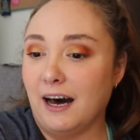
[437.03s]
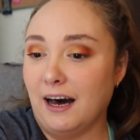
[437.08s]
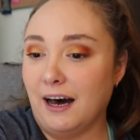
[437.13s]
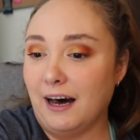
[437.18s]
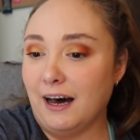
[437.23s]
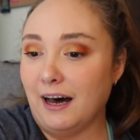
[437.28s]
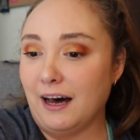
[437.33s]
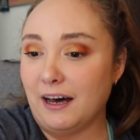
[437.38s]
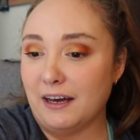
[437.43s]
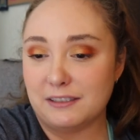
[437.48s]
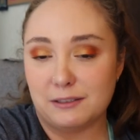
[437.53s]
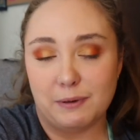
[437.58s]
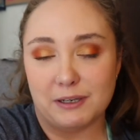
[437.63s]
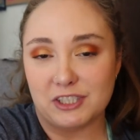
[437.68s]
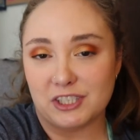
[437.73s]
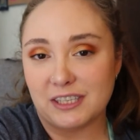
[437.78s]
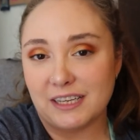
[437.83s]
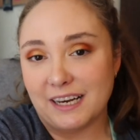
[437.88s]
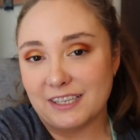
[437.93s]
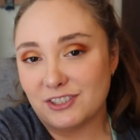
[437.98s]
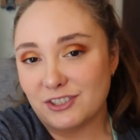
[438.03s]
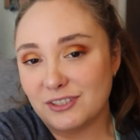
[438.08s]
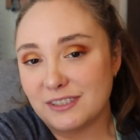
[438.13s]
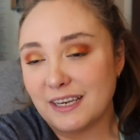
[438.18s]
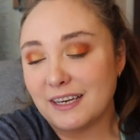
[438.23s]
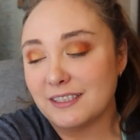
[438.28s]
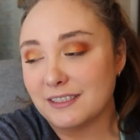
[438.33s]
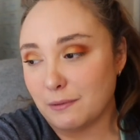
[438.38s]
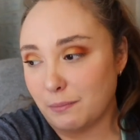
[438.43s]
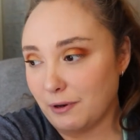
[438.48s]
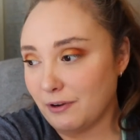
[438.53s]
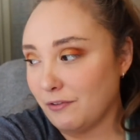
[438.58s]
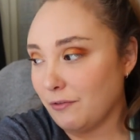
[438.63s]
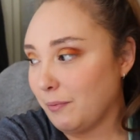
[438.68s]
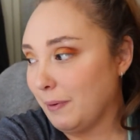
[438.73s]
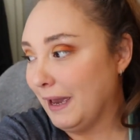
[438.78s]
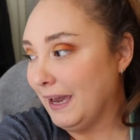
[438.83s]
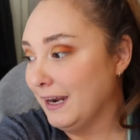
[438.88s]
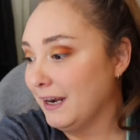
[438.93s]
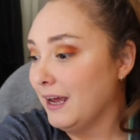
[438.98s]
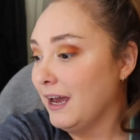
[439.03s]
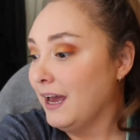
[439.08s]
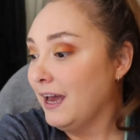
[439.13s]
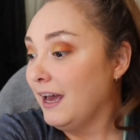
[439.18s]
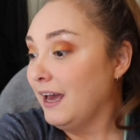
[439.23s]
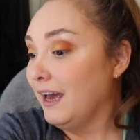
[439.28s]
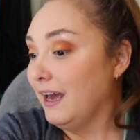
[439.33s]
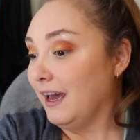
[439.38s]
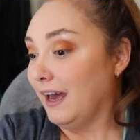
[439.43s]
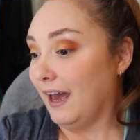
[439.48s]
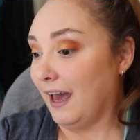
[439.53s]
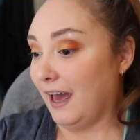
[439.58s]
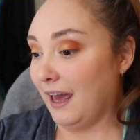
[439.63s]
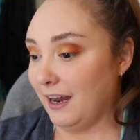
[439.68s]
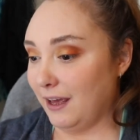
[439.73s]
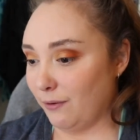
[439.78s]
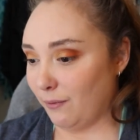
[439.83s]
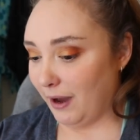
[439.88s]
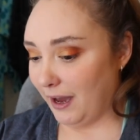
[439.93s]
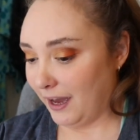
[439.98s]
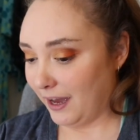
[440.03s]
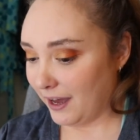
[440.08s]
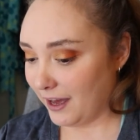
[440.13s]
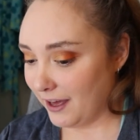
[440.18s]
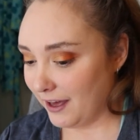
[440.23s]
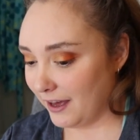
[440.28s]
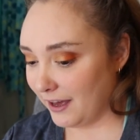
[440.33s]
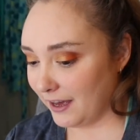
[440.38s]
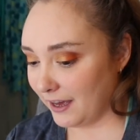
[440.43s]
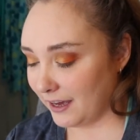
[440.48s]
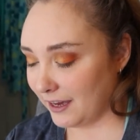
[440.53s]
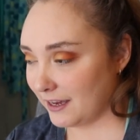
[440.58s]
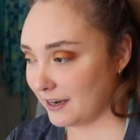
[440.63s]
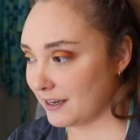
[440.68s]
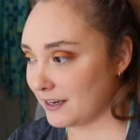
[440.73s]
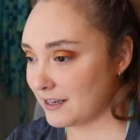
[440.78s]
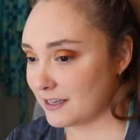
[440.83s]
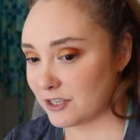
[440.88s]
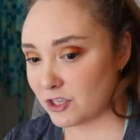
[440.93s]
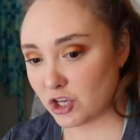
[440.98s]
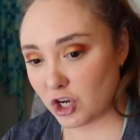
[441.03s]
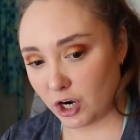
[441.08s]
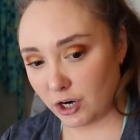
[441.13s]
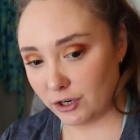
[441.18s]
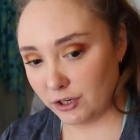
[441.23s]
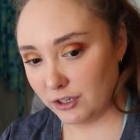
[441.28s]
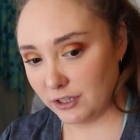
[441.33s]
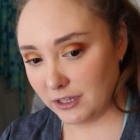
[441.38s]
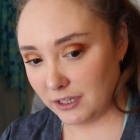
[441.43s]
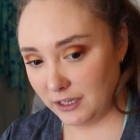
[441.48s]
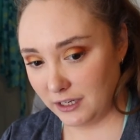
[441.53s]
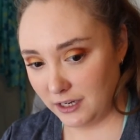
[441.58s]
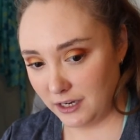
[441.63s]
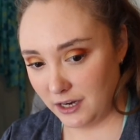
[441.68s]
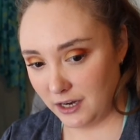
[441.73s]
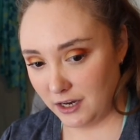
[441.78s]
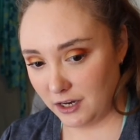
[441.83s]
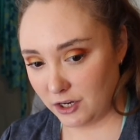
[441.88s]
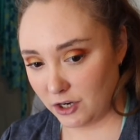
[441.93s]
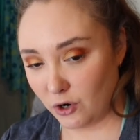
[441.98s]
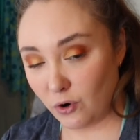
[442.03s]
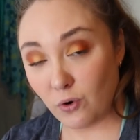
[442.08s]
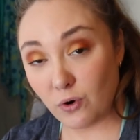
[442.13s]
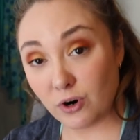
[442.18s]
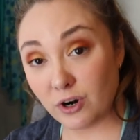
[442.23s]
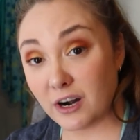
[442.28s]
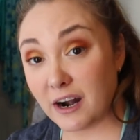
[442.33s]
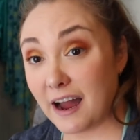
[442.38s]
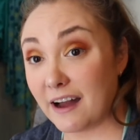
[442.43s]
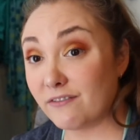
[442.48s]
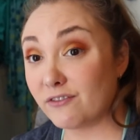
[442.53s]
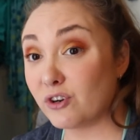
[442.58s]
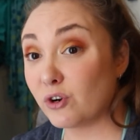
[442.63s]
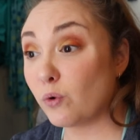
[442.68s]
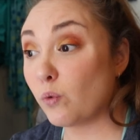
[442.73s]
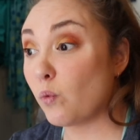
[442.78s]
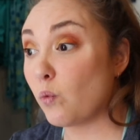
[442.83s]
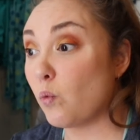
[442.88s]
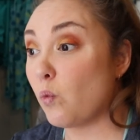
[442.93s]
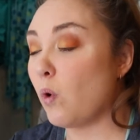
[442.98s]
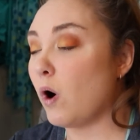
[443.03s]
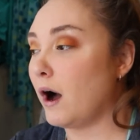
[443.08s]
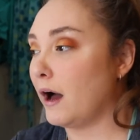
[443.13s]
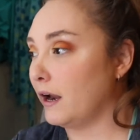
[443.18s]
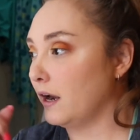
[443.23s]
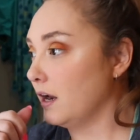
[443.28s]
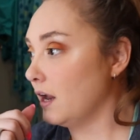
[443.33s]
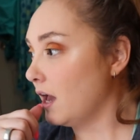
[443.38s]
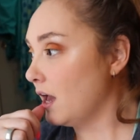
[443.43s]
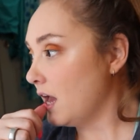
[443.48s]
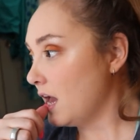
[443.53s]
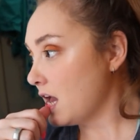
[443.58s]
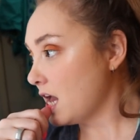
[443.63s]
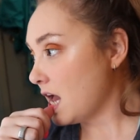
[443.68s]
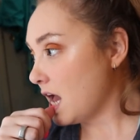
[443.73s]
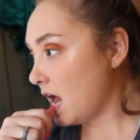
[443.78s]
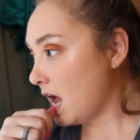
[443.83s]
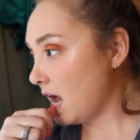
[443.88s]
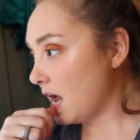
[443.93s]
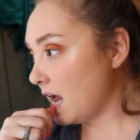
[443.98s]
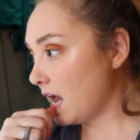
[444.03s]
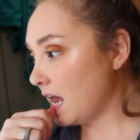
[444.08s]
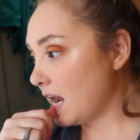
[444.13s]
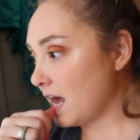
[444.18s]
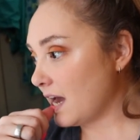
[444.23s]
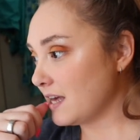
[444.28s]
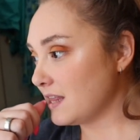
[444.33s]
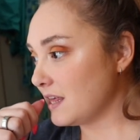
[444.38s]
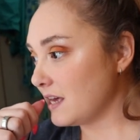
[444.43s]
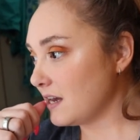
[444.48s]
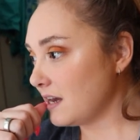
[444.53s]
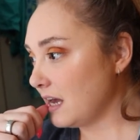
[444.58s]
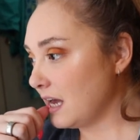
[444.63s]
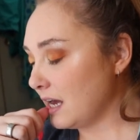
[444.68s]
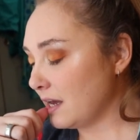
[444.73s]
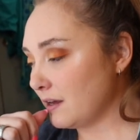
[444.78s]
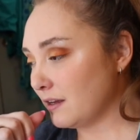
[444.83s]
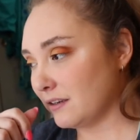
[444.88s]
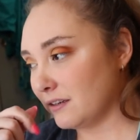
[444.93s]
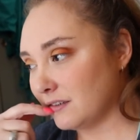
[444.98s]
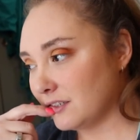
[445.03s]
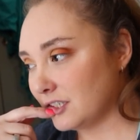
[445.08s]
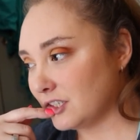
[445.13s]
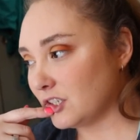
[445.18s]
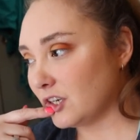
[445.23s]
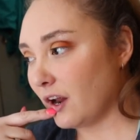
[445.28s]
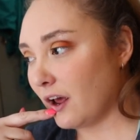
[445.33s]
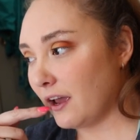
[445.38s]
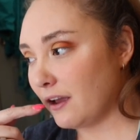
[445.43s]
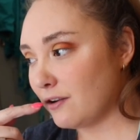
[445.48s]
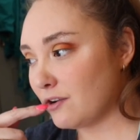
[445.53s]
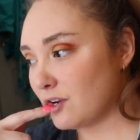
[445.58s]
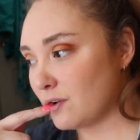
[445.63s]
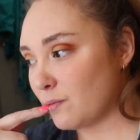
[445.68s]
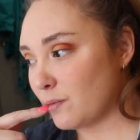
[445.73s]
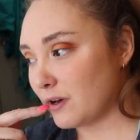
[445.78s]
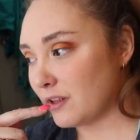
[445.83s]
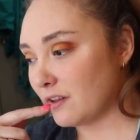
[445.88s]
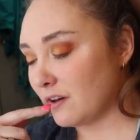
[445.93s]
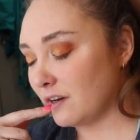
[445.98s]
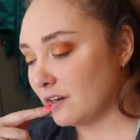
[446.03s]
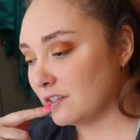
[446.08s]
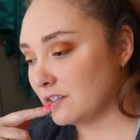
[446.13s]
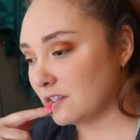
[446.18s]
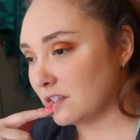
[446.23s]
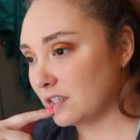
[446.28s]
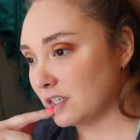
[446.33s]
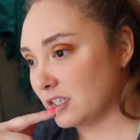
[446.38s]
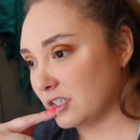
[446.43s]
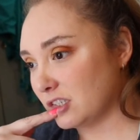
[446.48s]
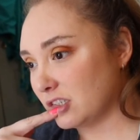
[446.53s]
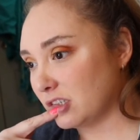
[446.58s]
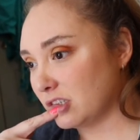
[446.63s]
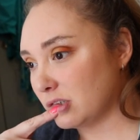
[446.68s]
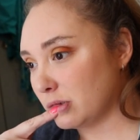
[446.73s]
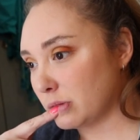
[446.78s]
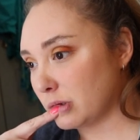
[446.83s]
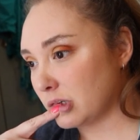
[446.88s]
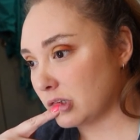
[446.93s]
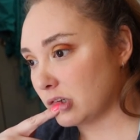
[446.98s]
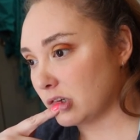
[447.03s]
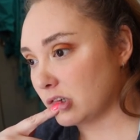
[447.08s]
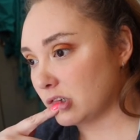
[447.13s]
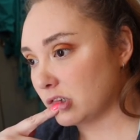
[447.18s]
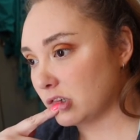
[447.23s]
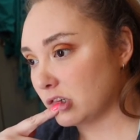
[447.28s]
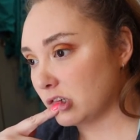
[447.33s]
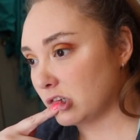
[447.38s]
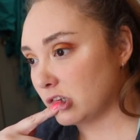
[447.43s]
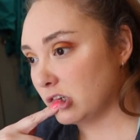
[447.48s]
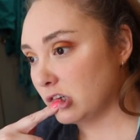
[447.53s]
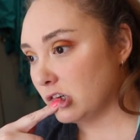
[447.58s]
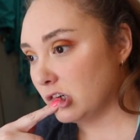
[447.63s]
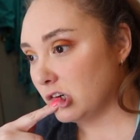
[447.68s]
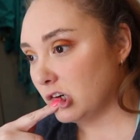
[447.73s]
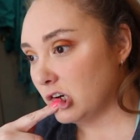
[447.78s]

especially the last two sails, a bit of a pain. Anyway, it is currently quarter after one, and I think I, should I do my laundry? I should do my laundry.